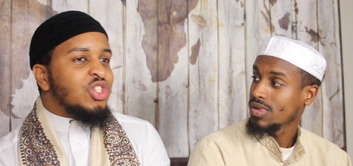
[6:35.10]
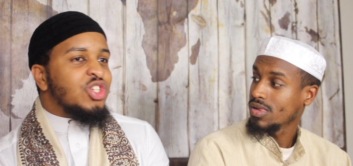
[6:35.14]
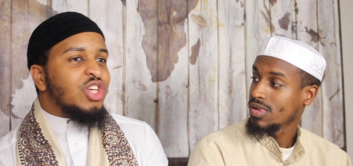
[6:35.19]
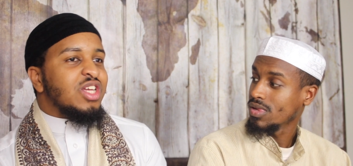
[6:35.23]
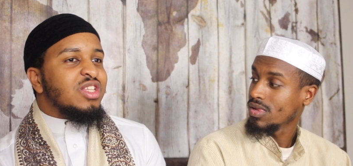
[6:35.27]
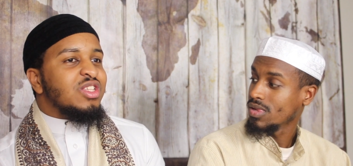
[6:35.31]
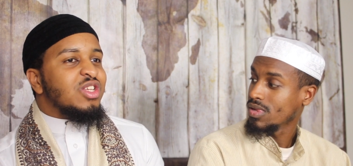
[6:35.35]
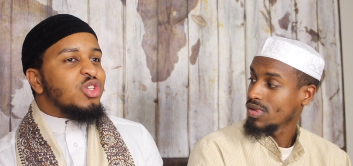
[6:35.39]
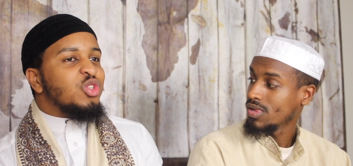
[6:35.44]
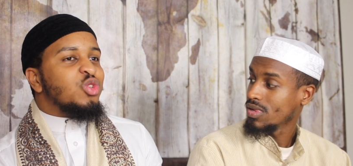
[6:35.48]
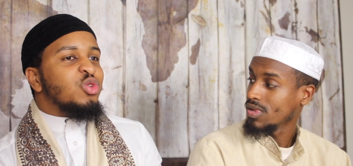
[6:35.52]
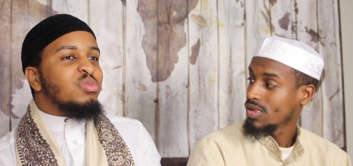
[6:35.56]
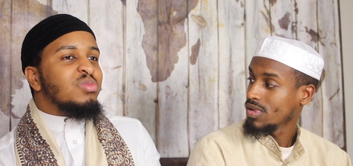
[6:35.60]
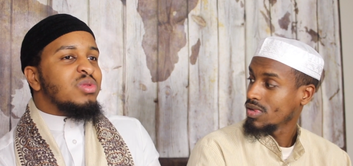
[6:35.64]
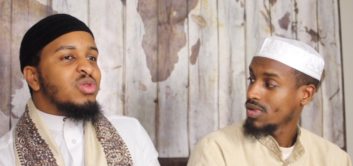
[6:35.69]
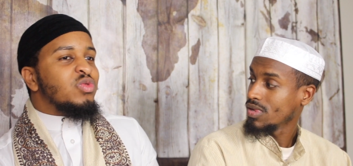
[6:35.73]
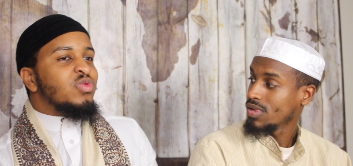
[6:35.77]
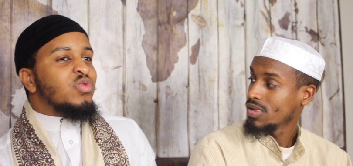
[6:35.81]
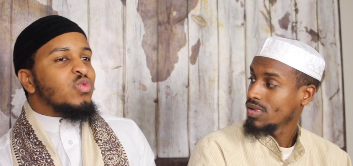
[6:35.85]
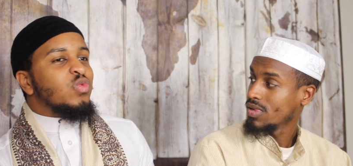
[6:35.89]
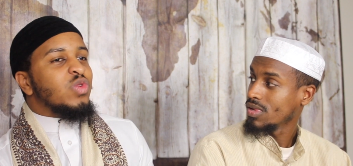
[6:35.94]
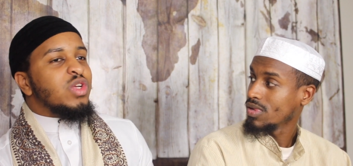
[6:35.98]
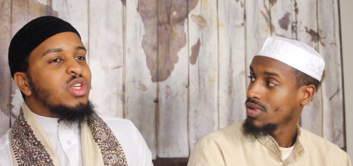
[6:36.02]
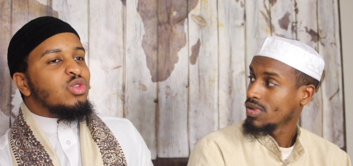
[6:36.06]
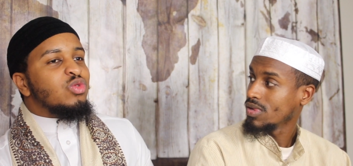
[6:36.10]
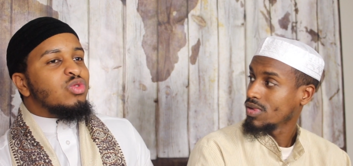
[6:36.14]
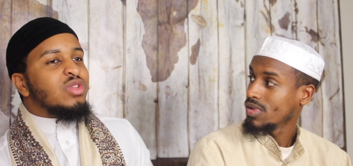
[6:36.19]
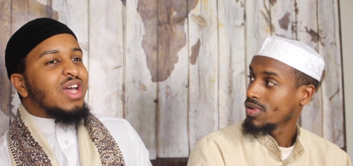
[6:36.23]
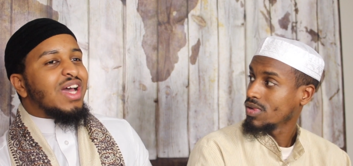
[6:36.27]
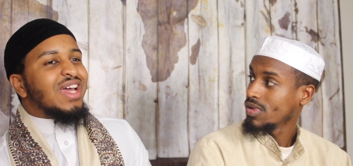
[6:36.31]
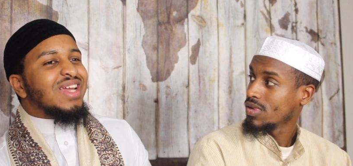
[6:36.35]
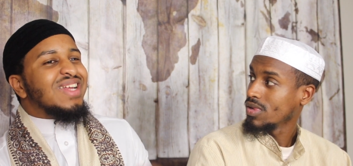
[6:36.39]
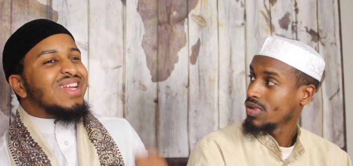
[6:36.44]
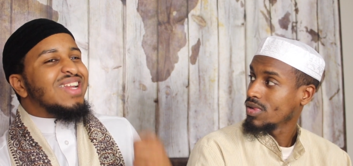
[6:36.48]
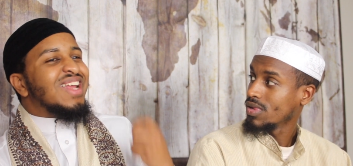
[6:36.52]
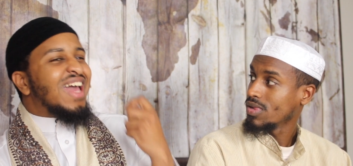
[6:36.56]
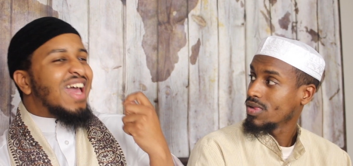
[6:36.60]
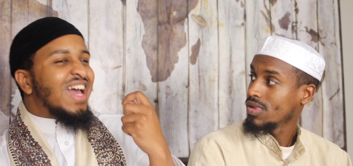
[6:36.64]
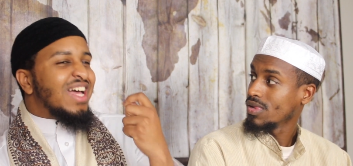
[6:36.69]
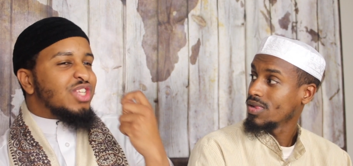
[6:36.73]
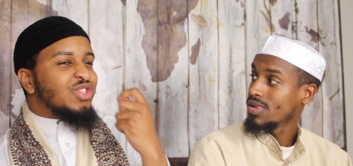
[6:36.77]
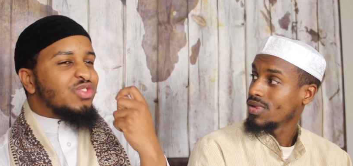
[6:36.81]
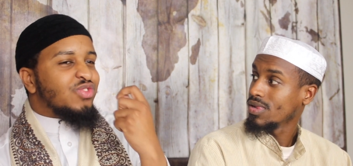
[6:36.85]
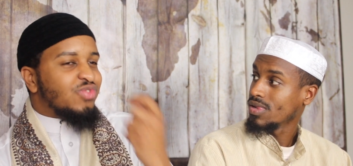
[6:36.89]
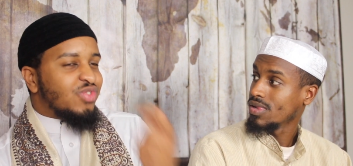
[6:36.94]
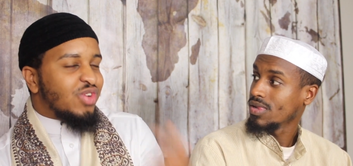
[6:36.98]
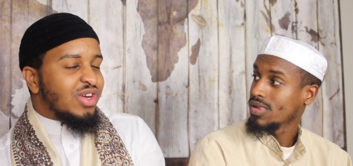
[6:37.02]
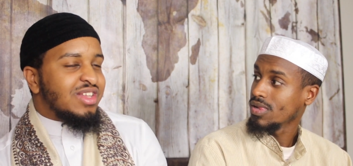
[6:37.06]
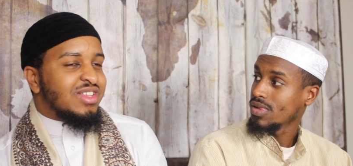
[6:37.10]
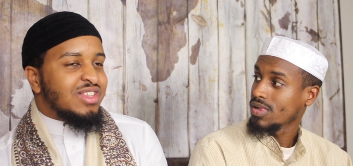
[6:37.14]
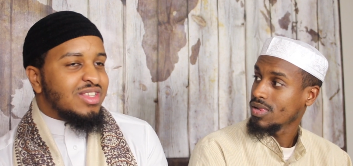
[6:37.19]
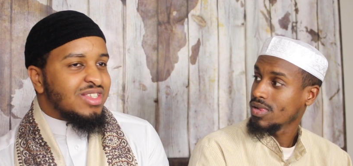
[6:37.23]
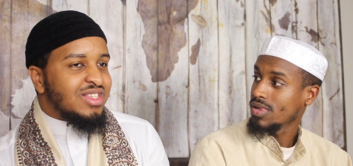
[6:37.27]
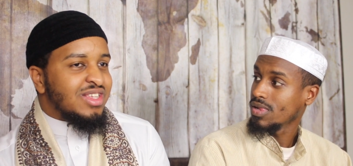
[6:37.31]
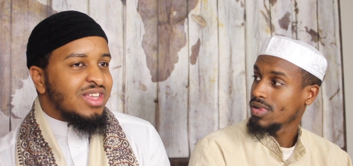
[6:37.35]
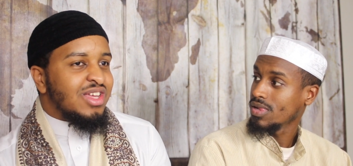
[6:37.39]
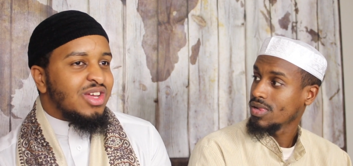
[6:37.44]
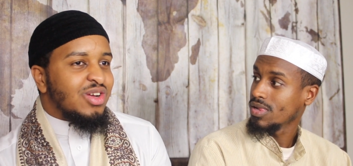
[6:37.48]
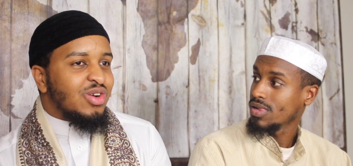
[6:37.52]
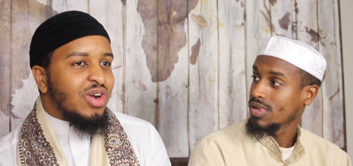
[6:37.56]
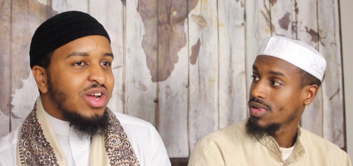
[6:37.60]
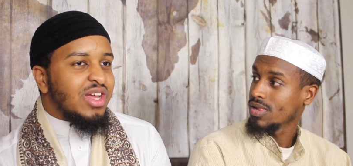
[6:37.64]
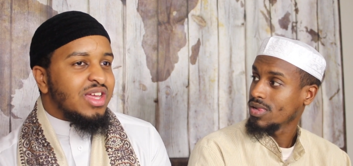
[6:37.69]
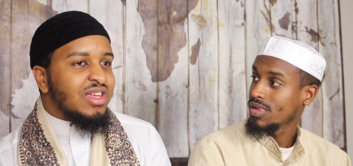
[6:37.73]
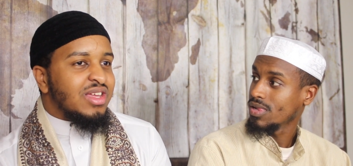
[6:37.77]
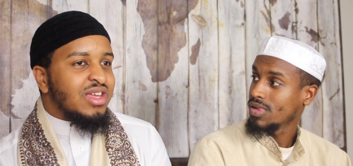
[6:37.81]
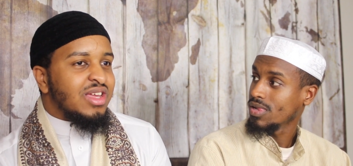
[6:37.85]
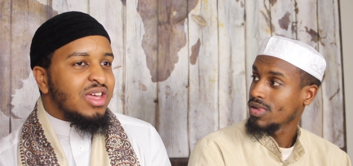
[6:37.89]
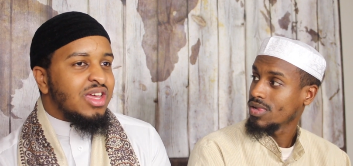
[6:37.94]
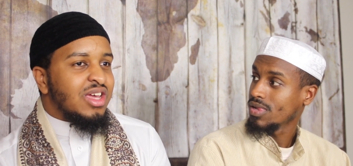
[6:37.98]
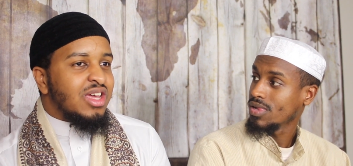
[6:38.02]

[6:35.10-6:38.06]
Speaker 1: Jannah, you'll be reunited as friends, right?